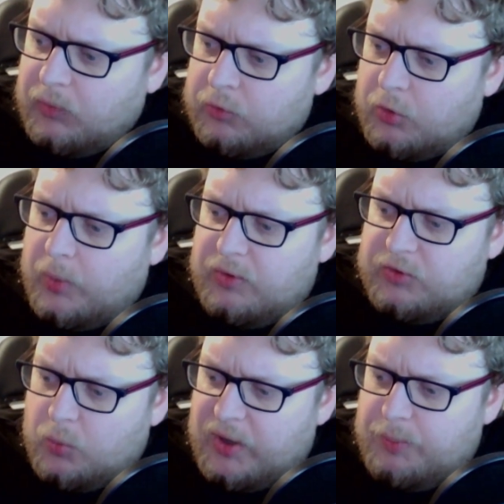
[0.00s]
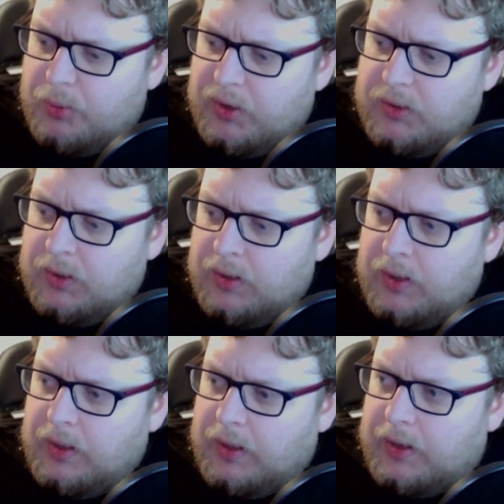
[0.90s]
So whether it's a waypoint,
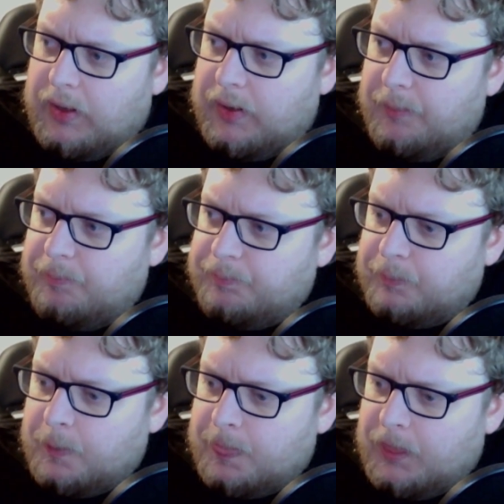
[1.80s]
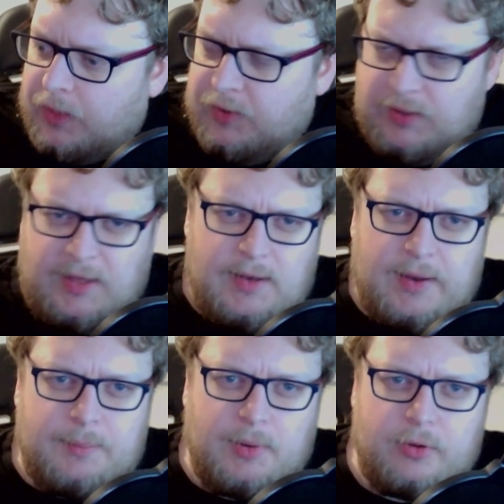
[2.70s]
I think key
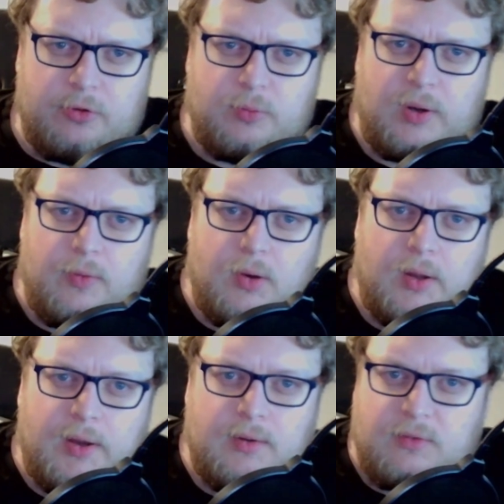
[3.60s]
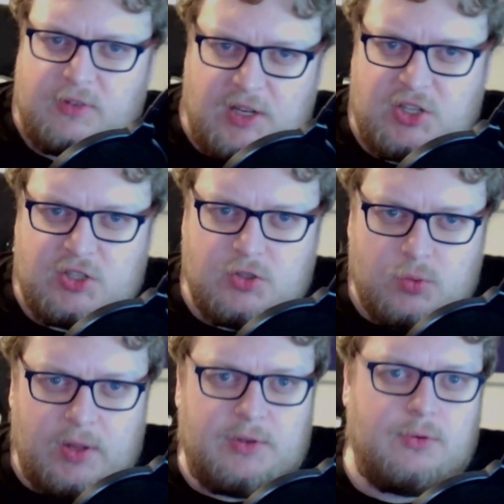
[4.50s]
landmarks as well on the line, stations,
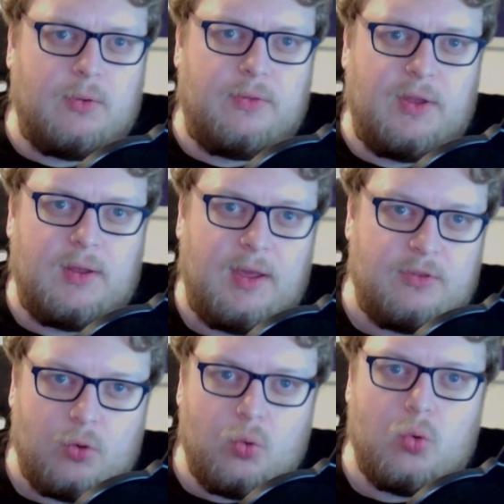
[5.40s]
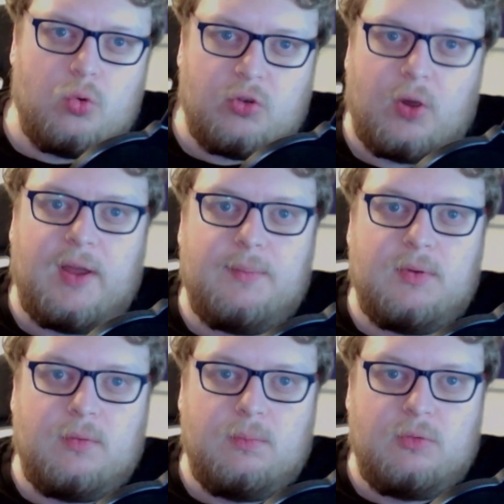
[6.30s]
all that sort of thing, it's all
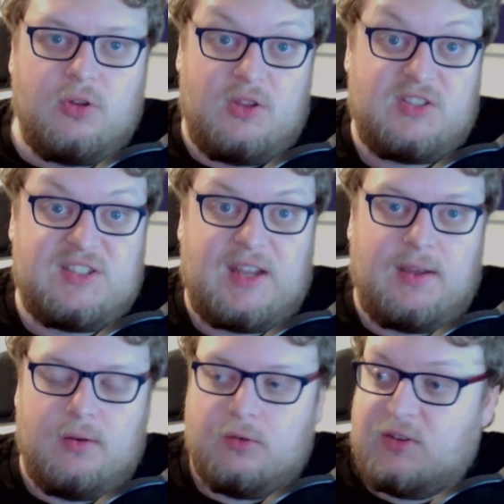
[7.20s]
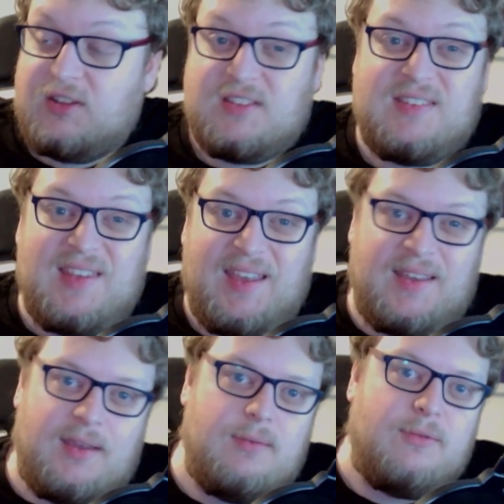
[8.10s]
timed to the second, to the
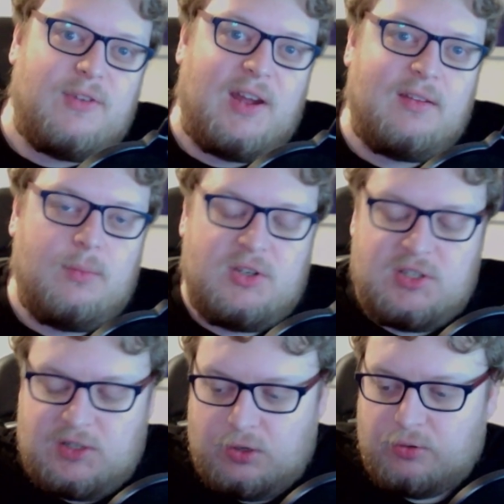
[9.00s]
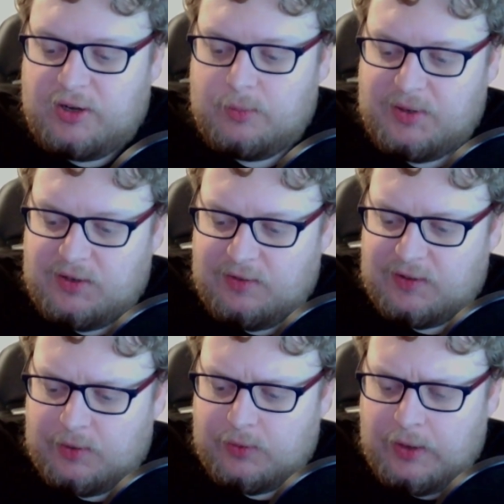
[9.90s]
tick, in fact, which is incredibly
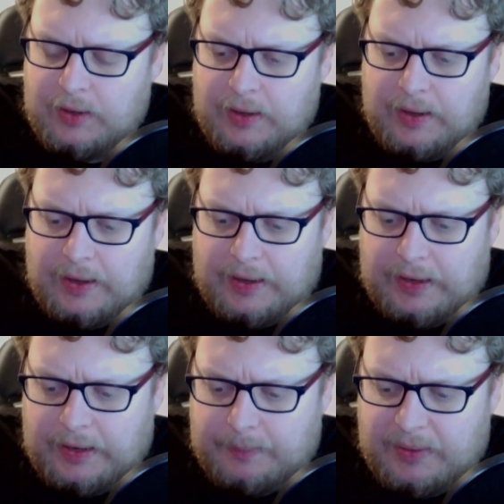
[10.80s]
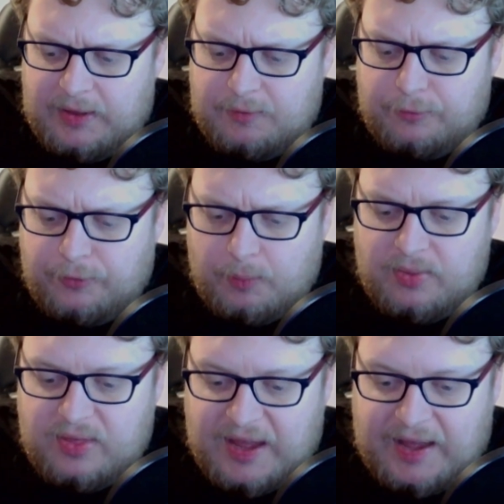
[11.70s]
detailed. And then
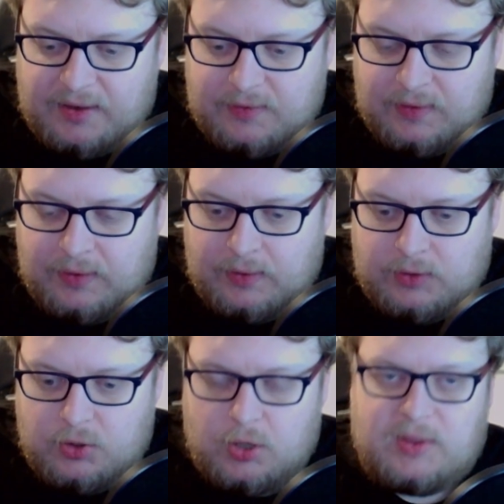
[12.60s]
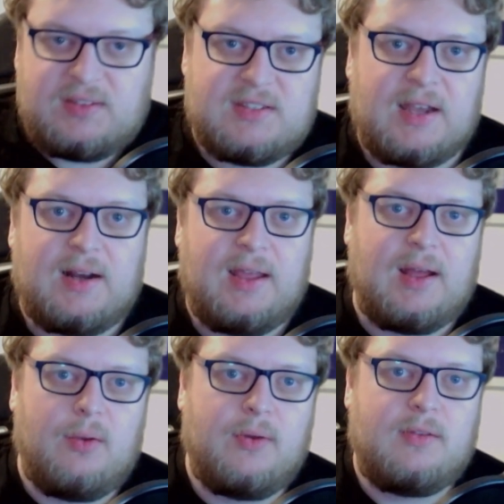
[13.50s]
from that, you know exactly
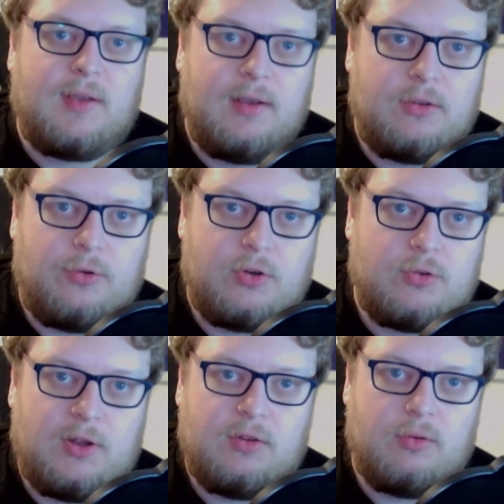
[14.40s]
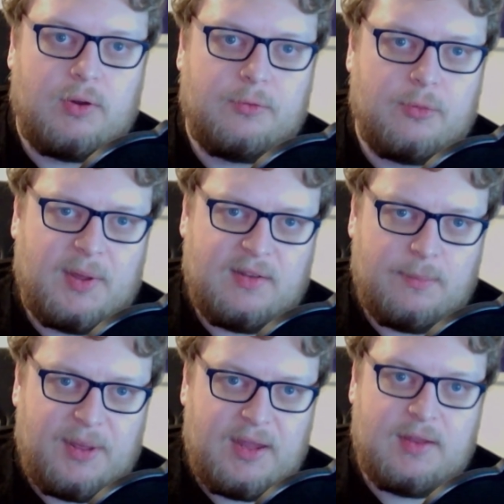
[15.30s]
how long it takes for a train to run from A to
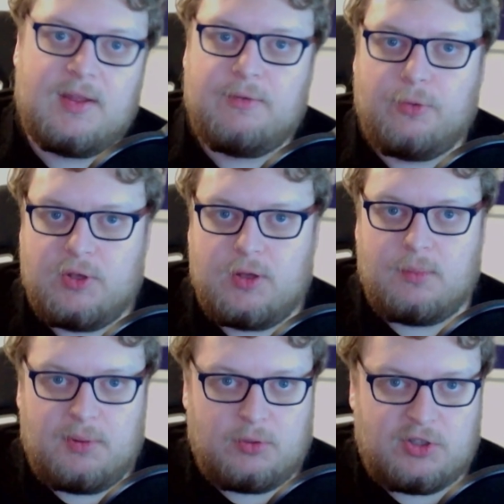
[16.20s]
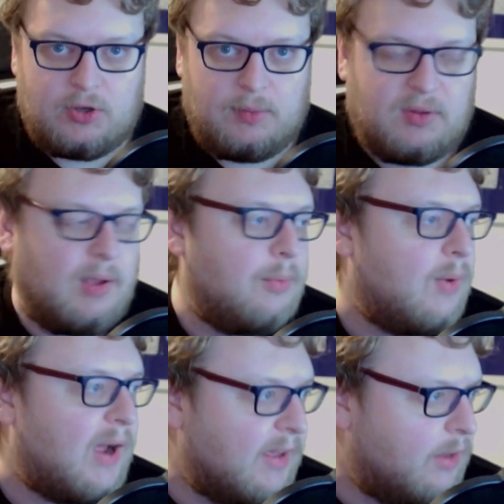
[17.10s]
B, and therefore you can build your
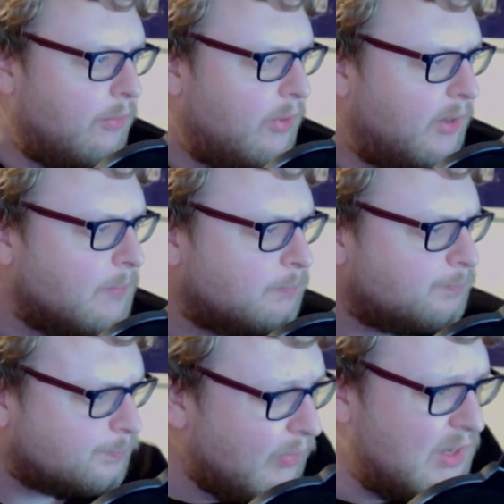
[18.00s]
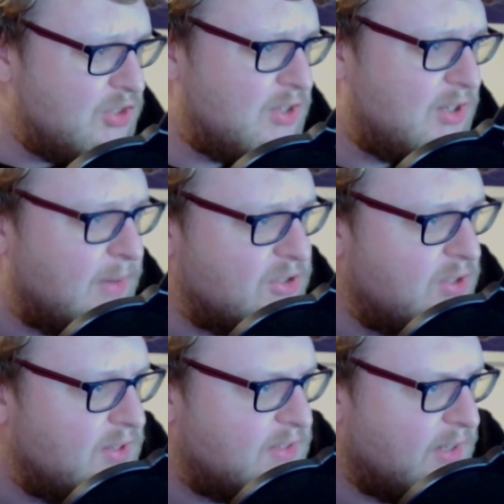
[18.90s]
timetable accurately. As you can
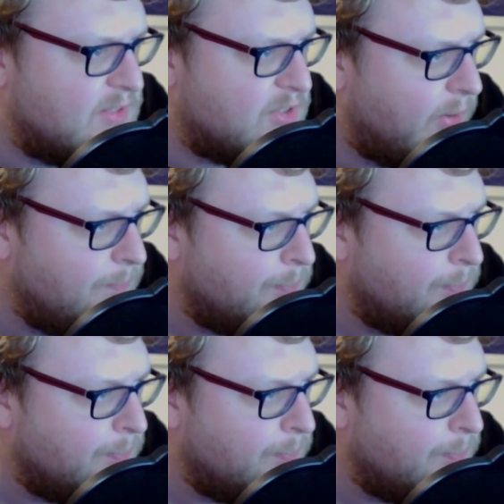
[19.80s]
imagine, this takes time.